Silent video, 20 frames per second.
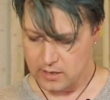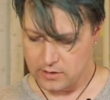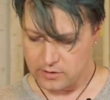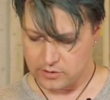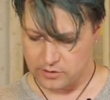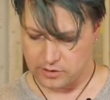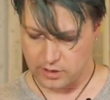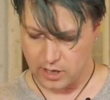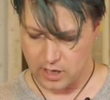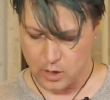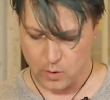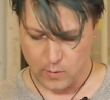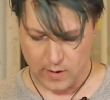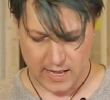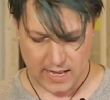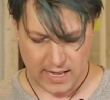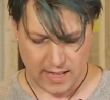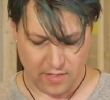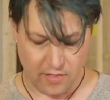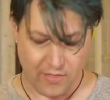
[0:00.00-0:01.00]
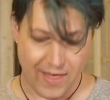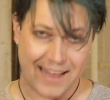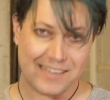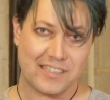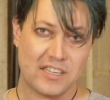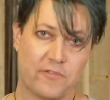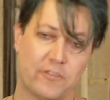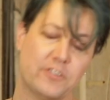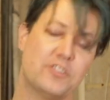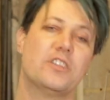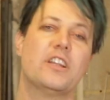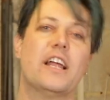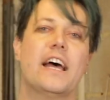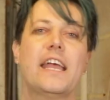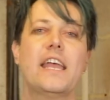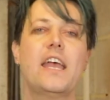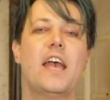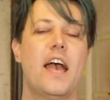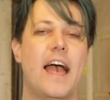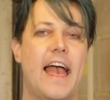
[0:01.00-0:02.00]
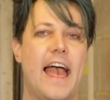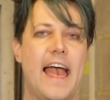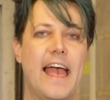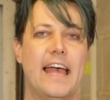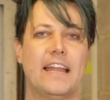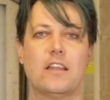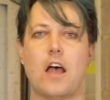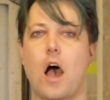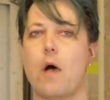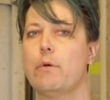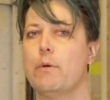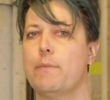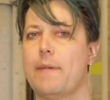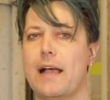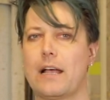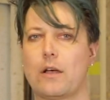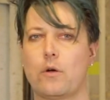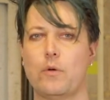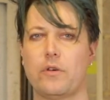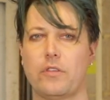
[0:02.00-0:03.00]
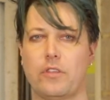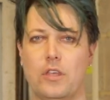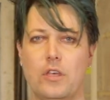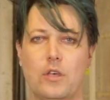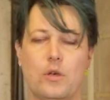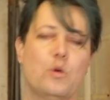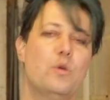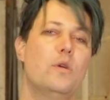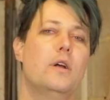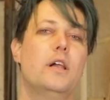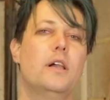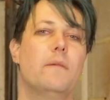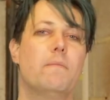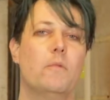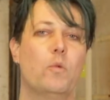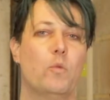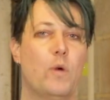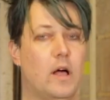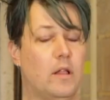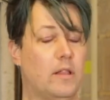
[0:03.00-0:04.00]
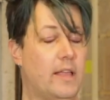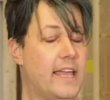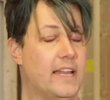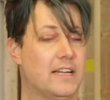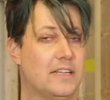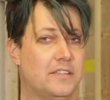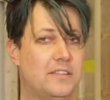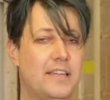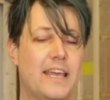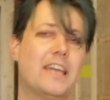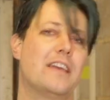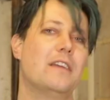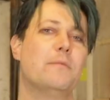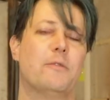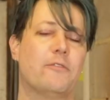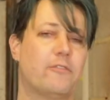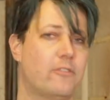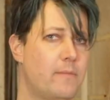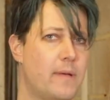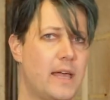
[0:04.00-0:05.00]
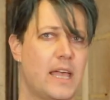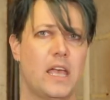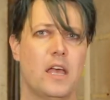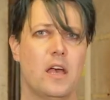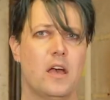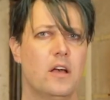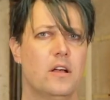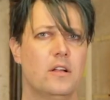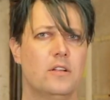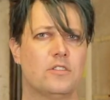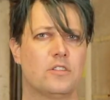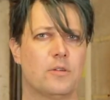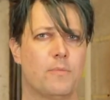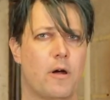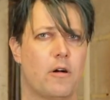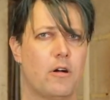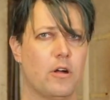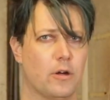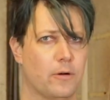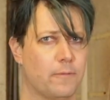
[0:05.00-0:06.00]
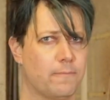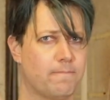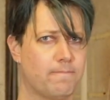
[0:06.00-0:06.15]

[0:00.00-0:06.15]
So that's it for today, and I'll be back with you, well, in a second, but for me, tomorrow.